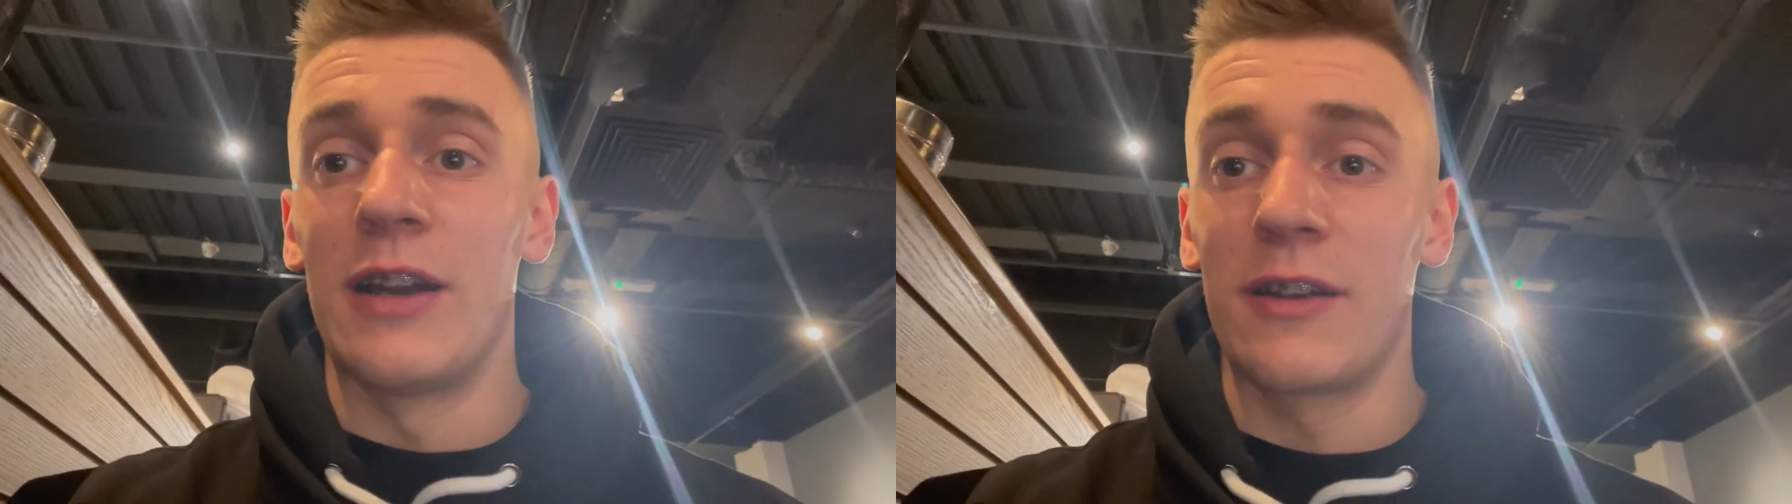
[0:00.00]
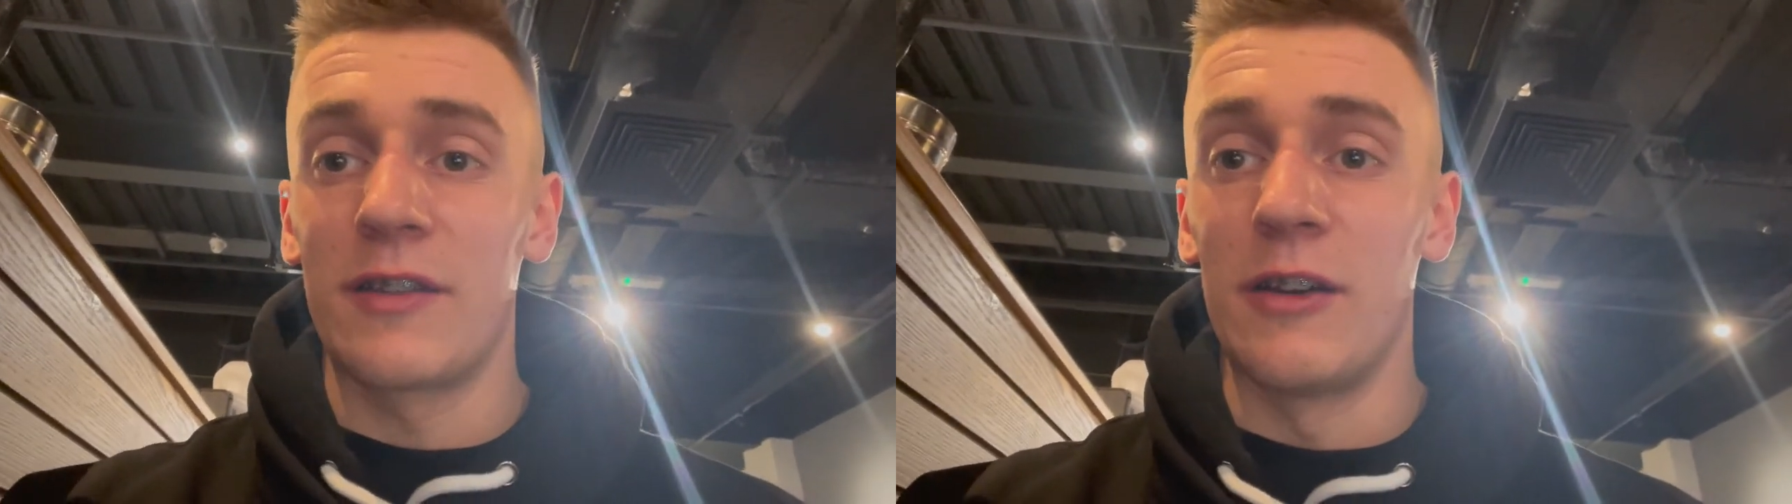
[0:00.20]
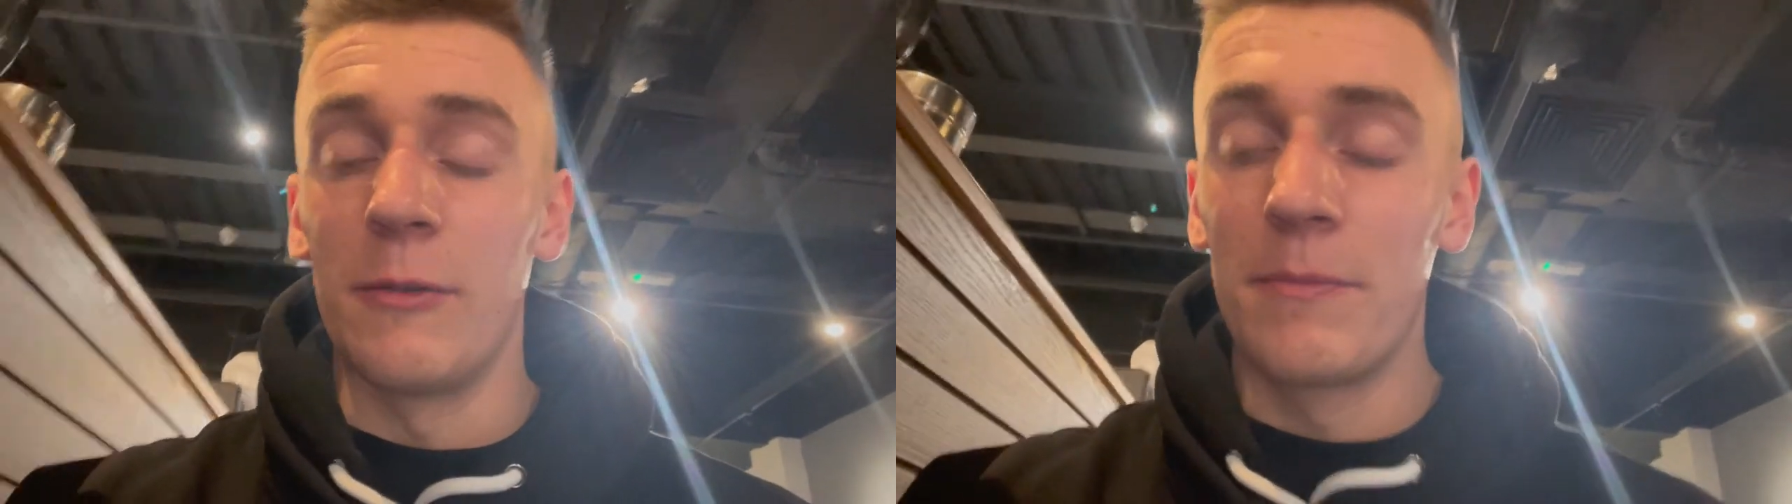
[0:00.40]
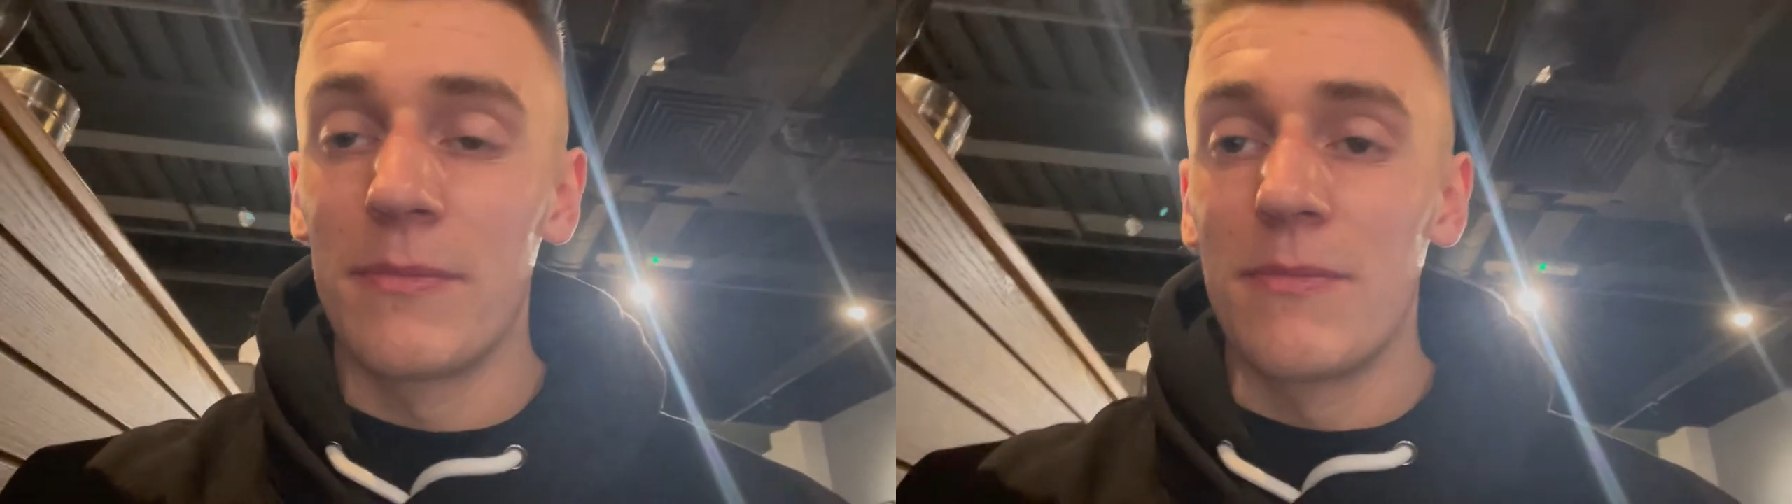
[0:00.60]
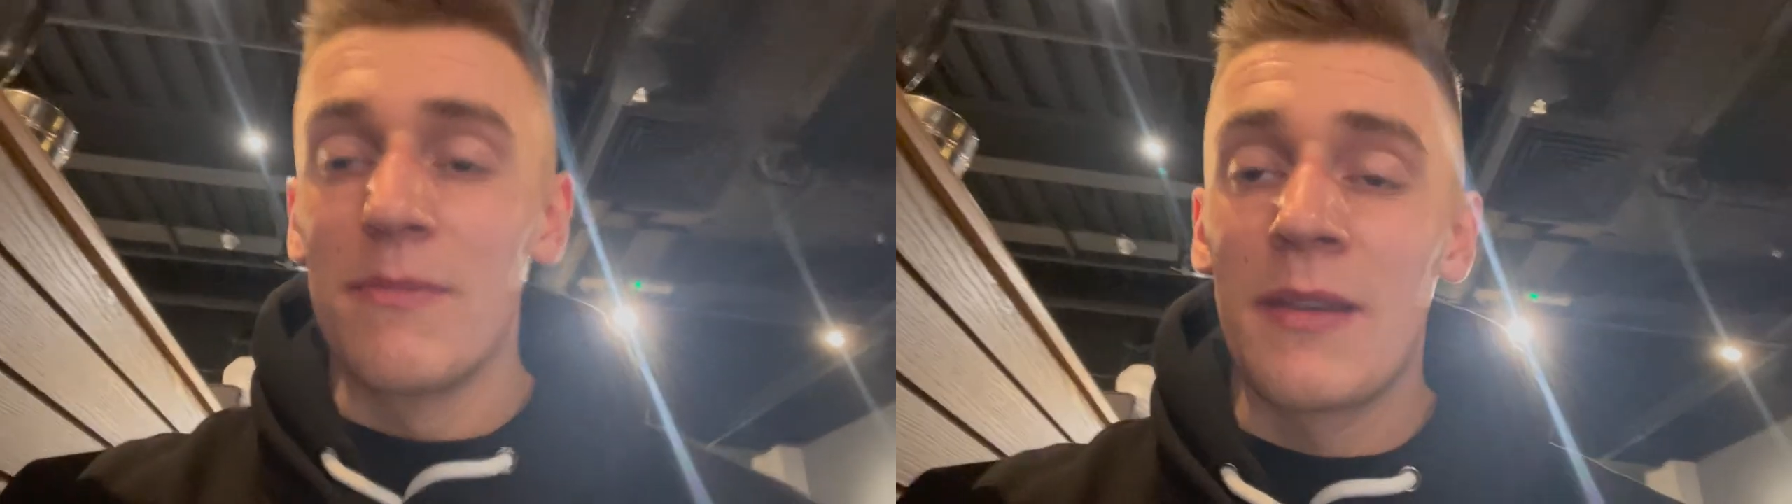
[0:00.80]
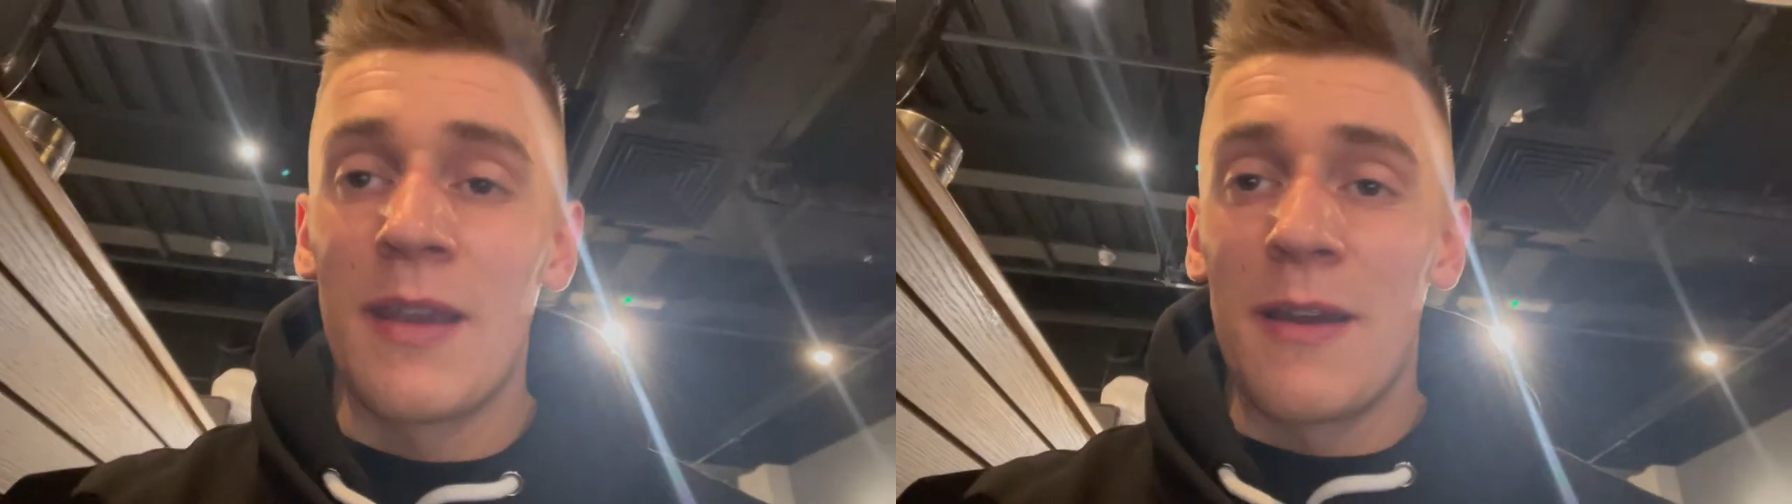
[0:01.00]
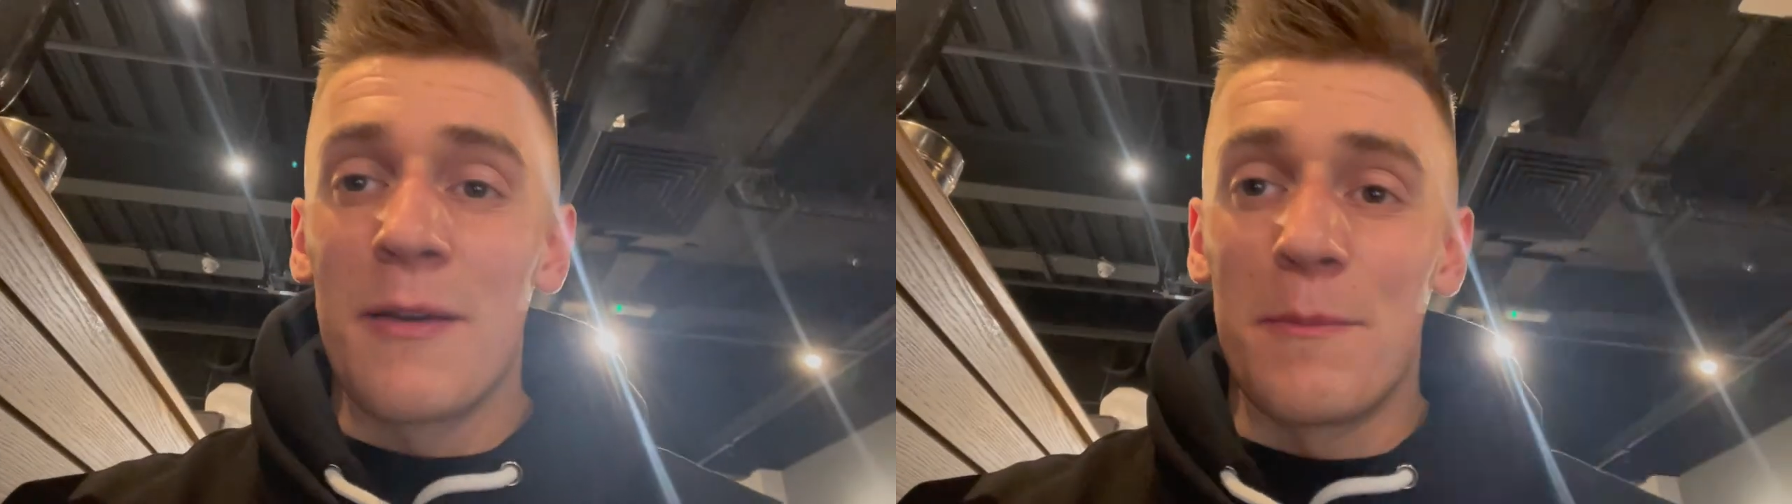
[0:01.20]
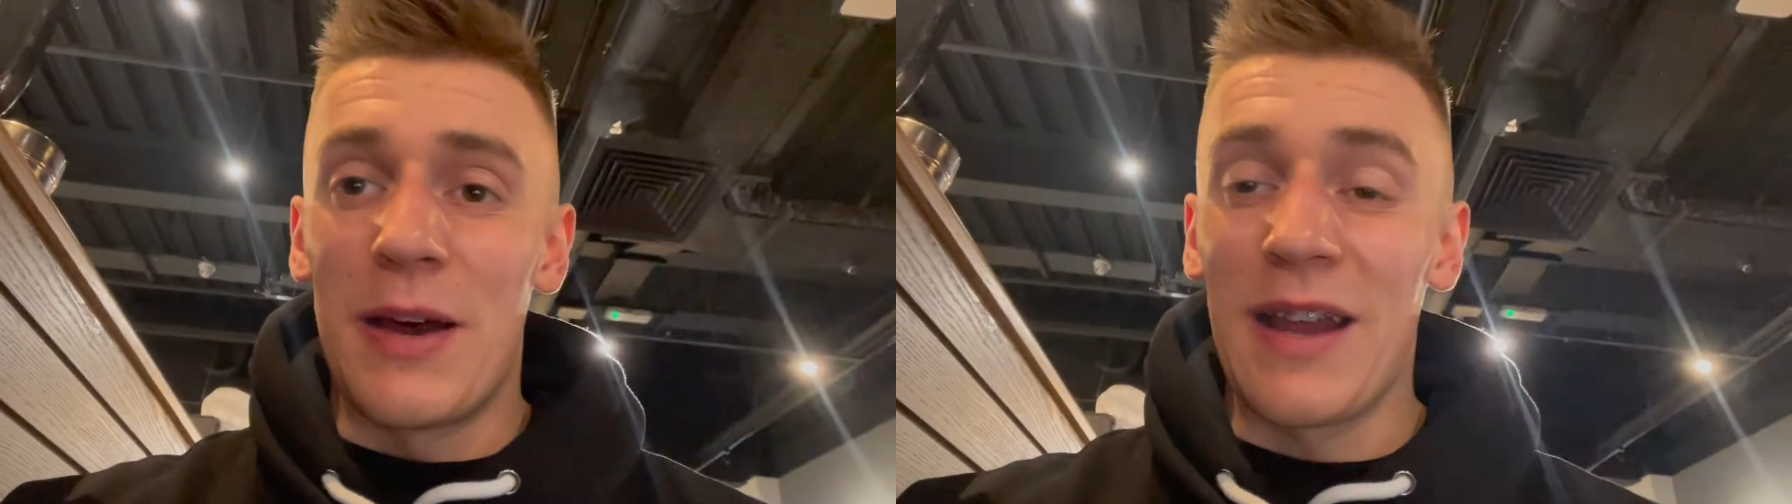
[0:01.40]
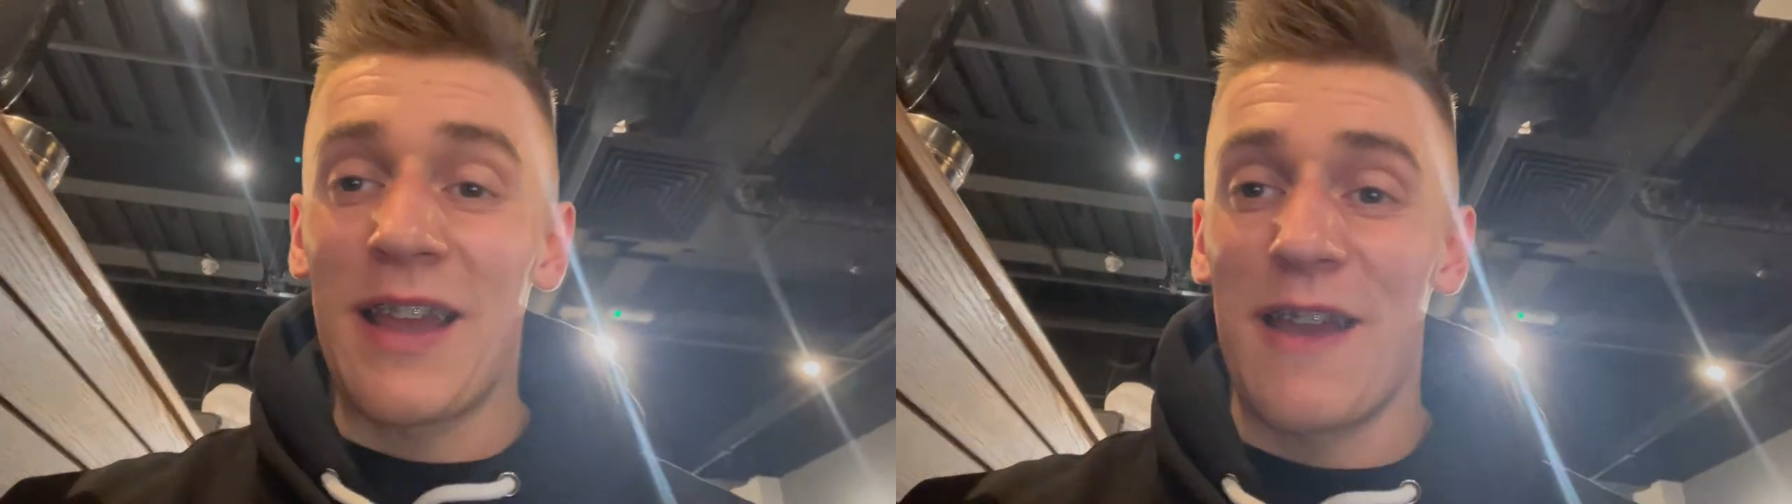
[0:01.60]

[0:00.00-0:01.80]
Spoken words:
So back